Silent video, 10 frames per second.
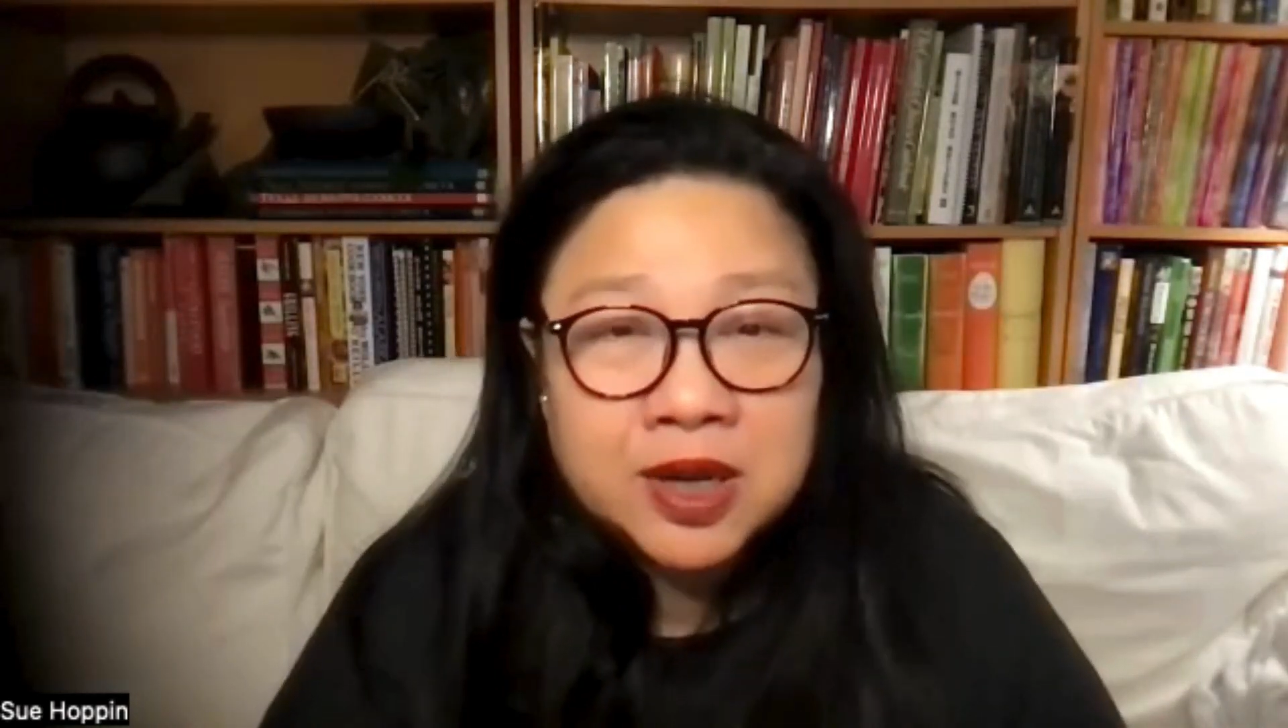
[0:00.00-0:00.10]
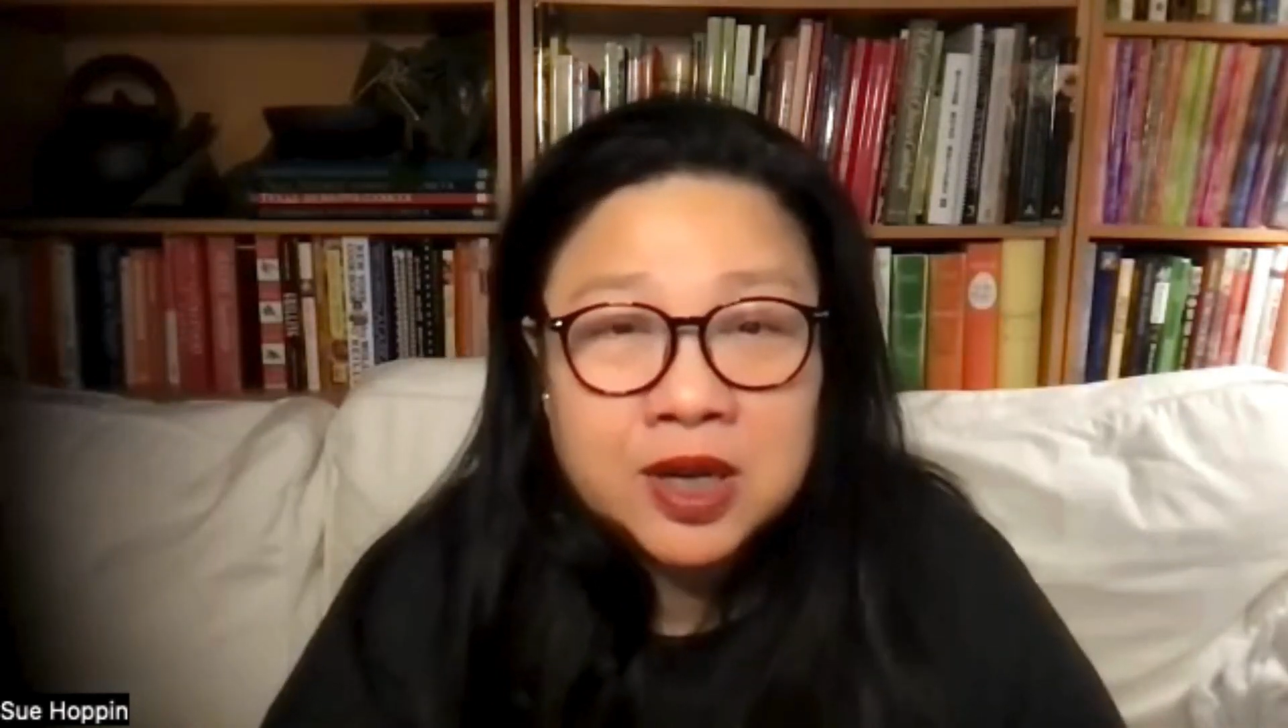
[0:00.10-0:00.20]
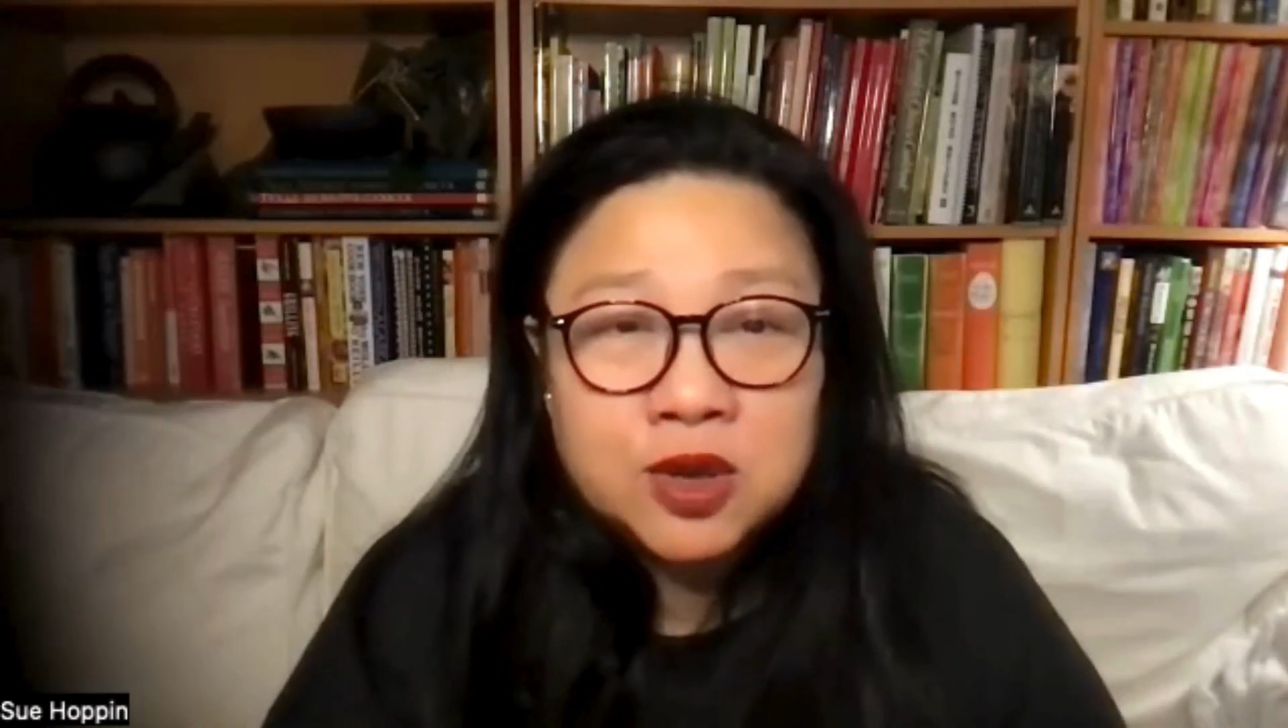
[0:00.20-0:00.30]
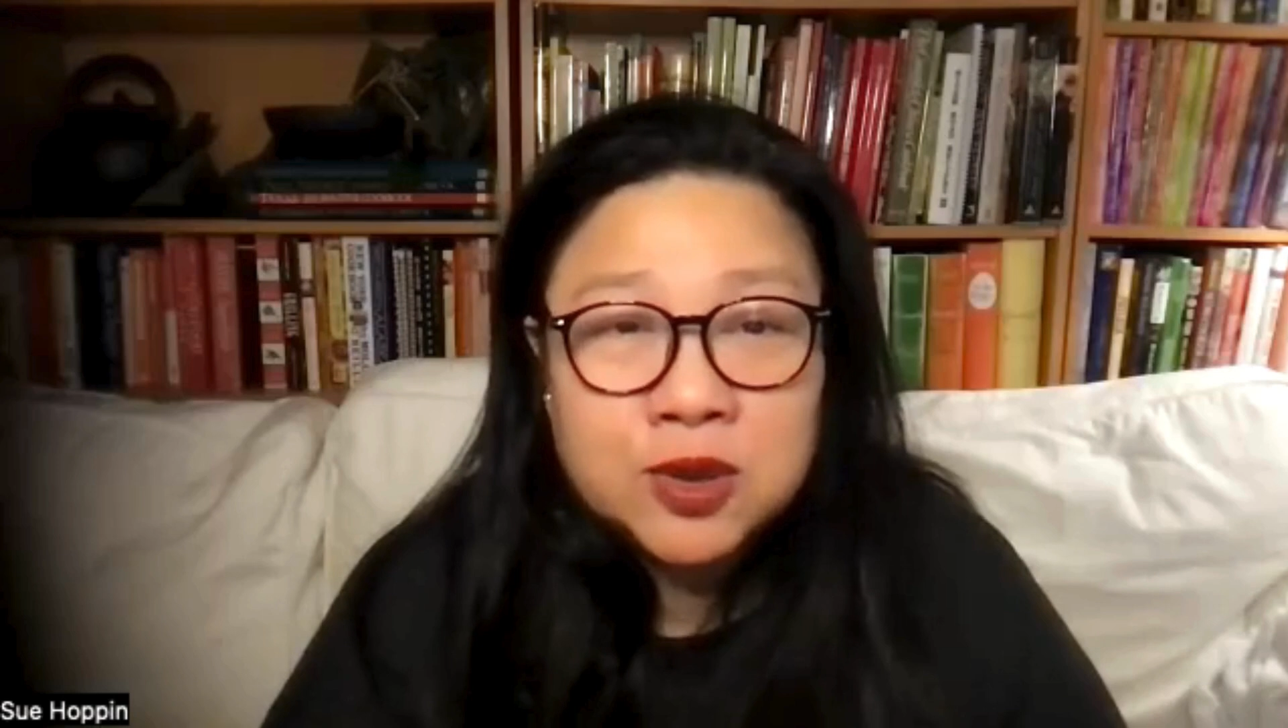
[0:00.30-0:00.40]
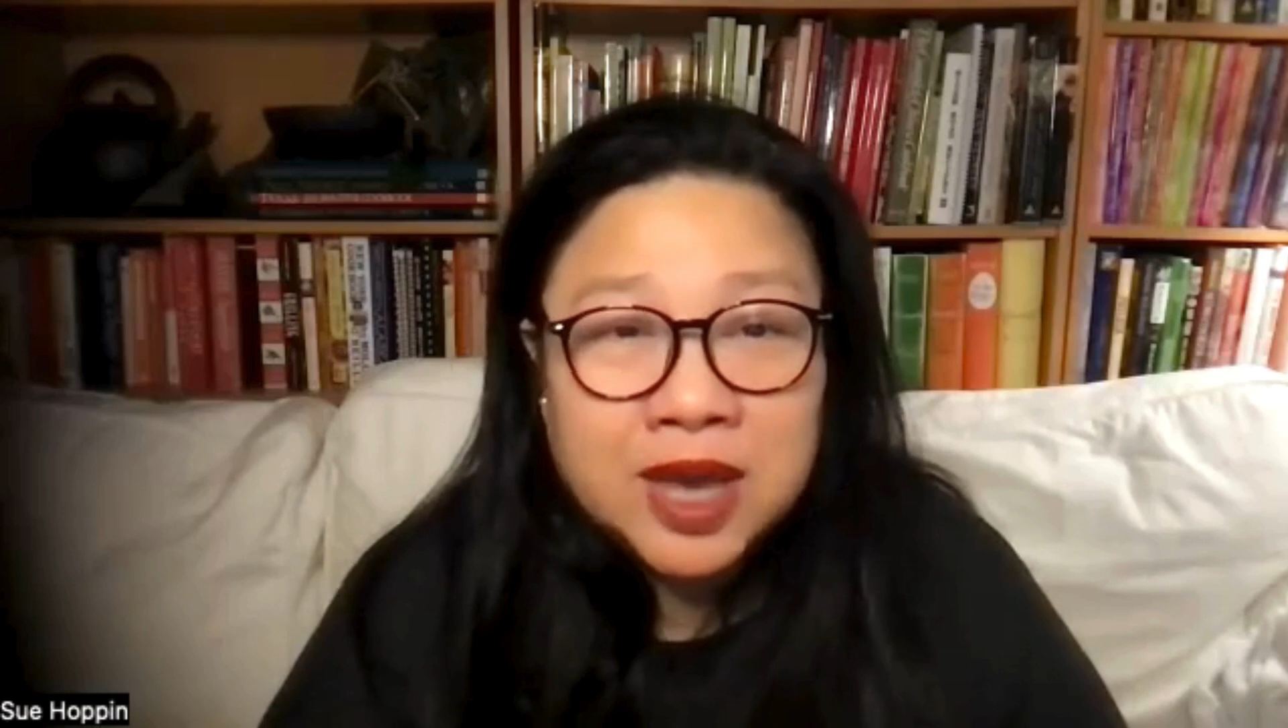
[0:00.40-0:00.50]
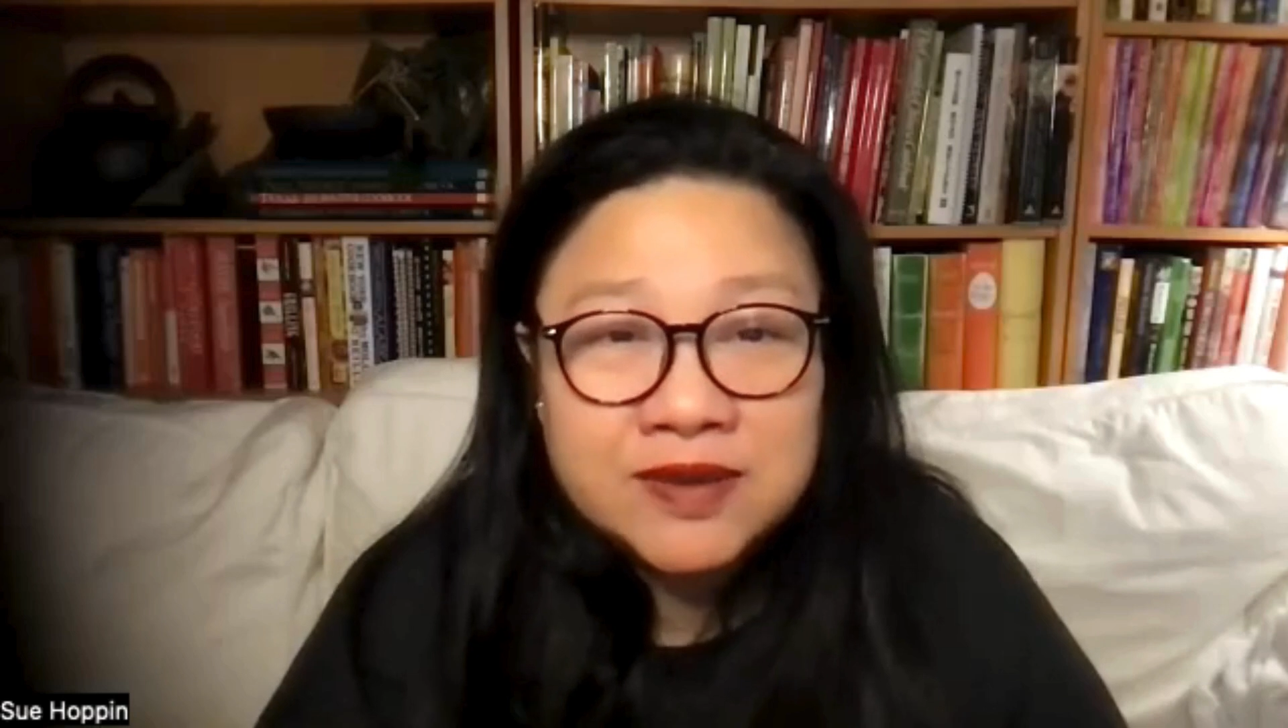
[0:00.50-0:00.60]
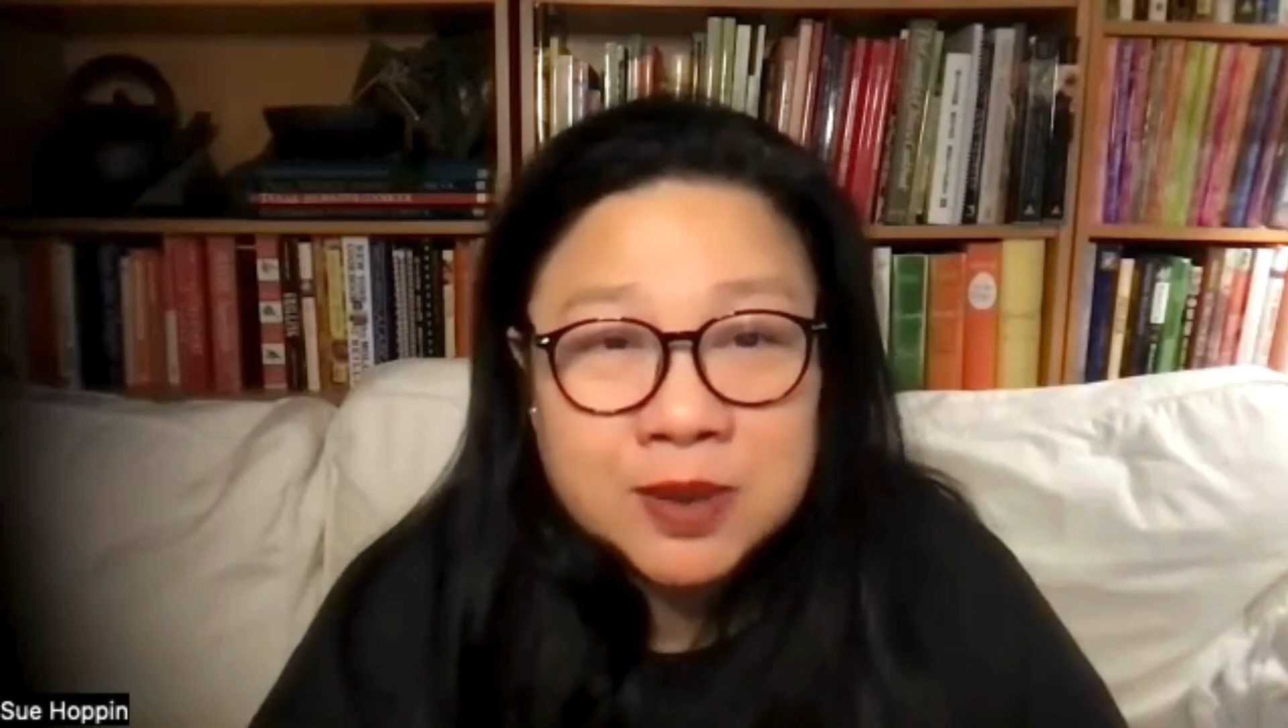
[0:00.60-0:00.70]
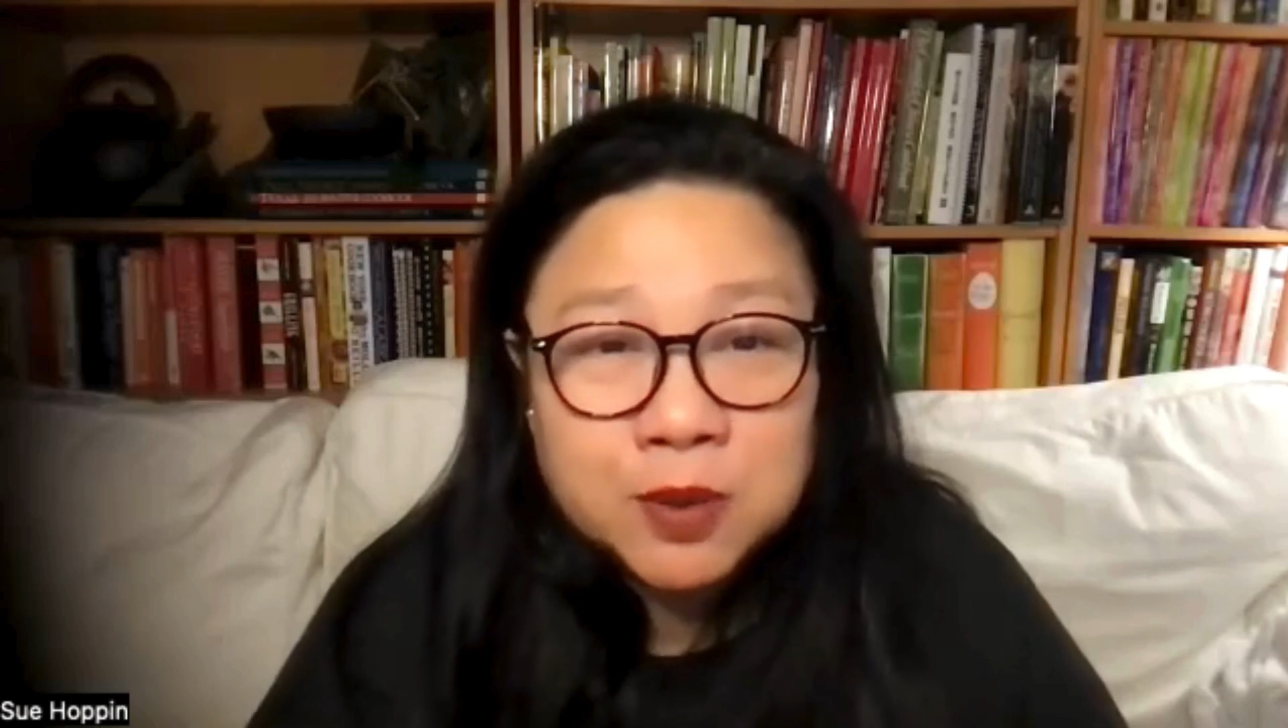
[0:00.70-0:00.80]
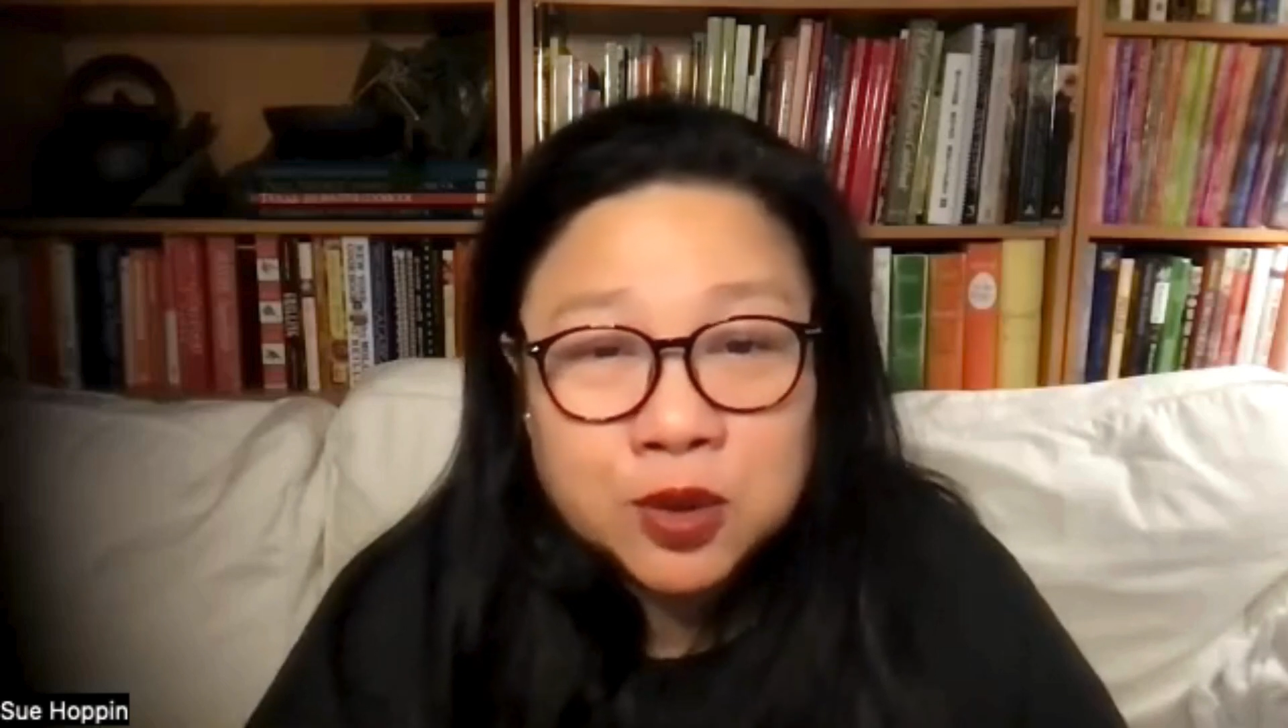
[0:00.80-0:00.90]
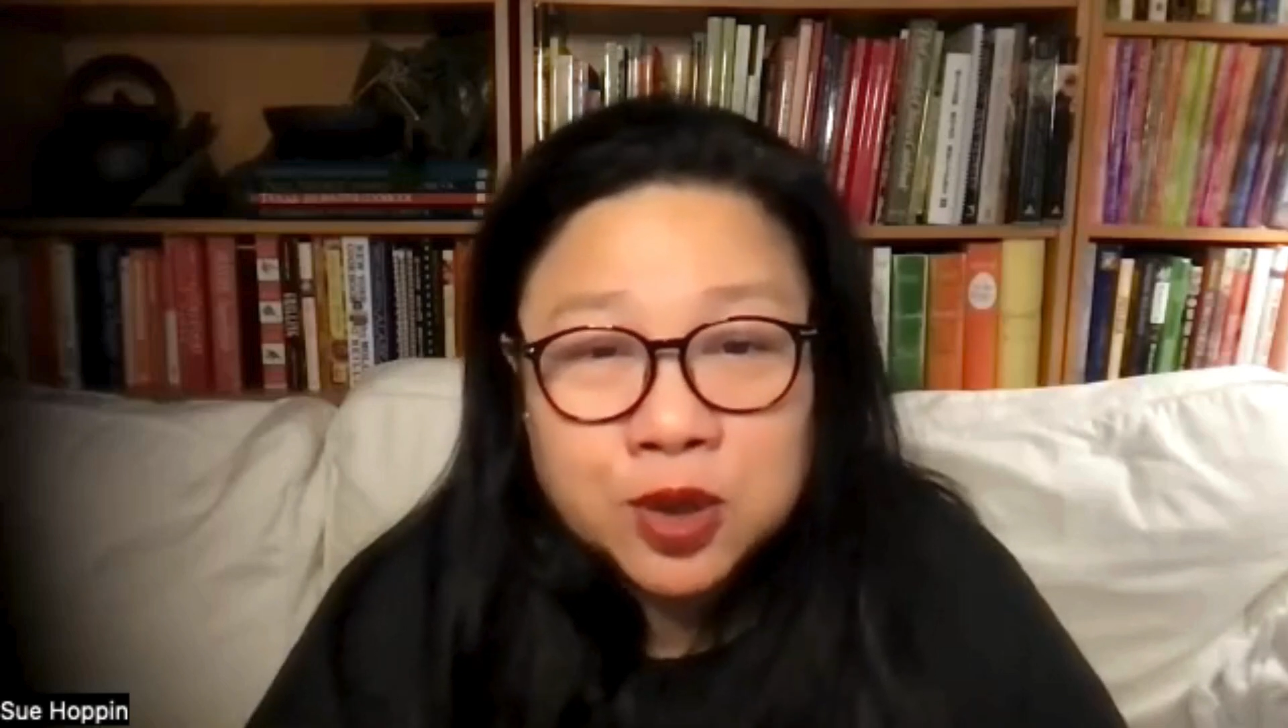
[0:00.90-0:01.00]
I know you gave
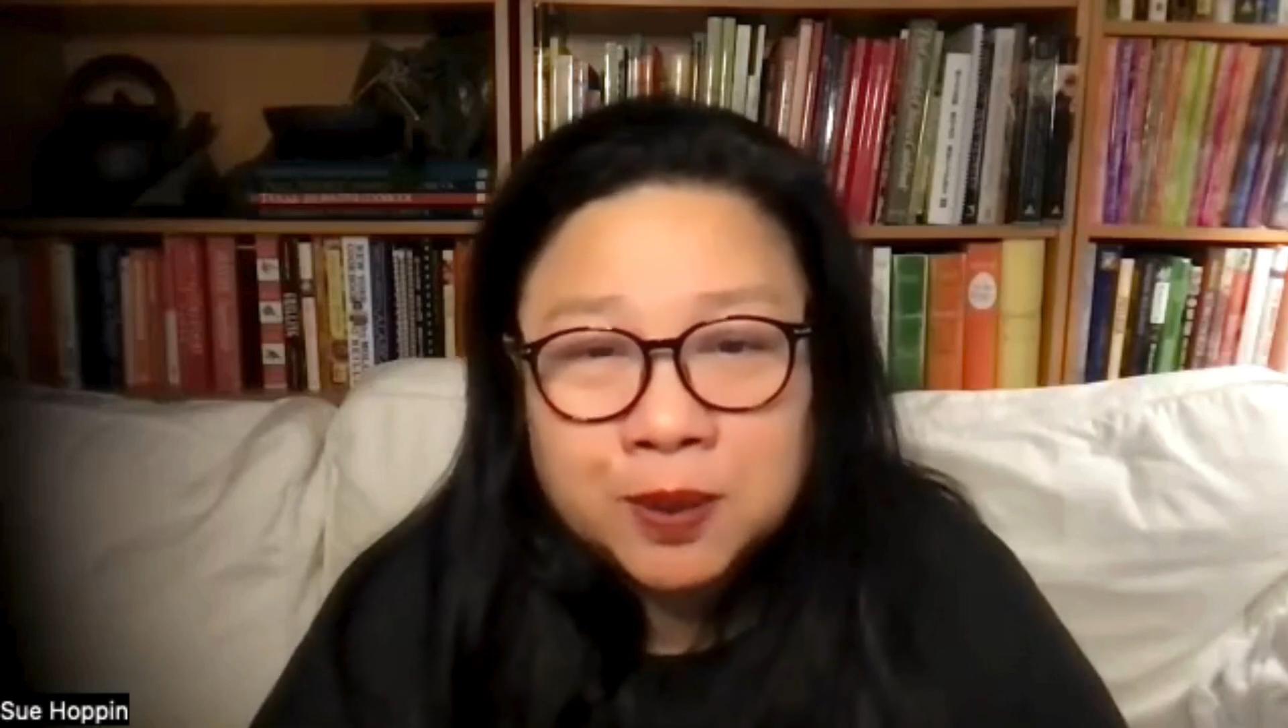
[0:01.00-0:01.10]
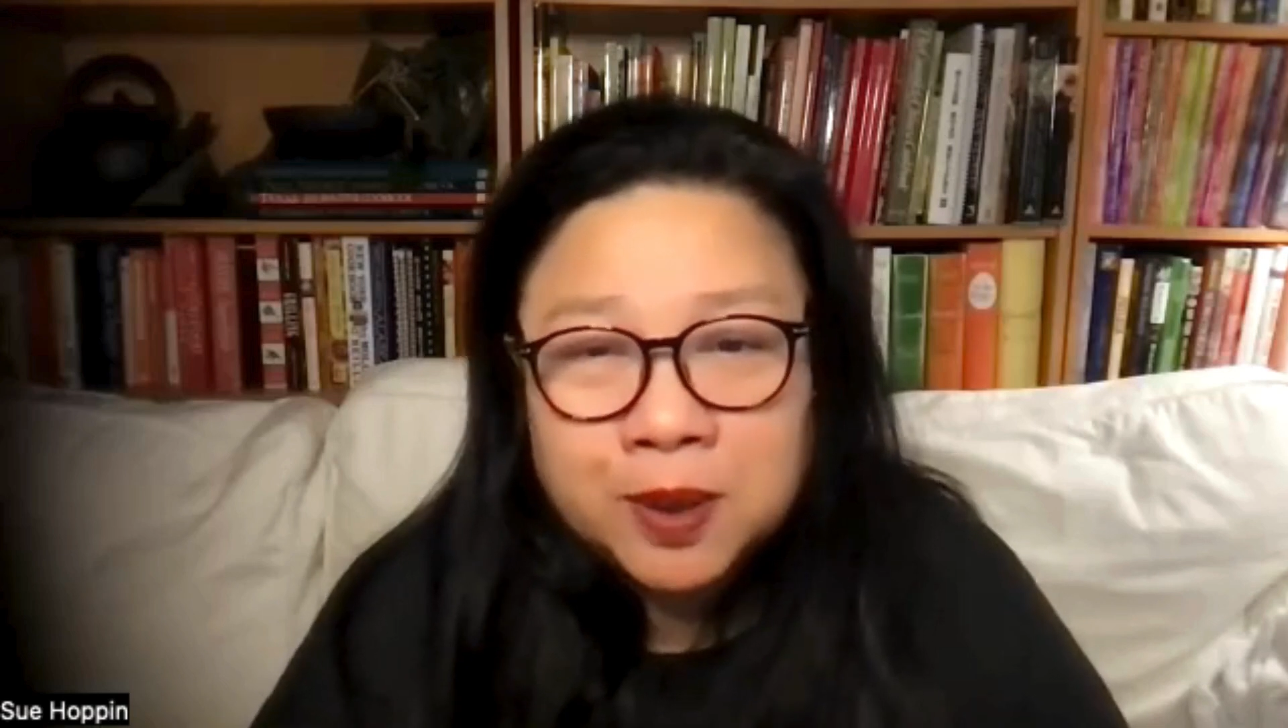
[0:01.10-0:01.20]
some earlier,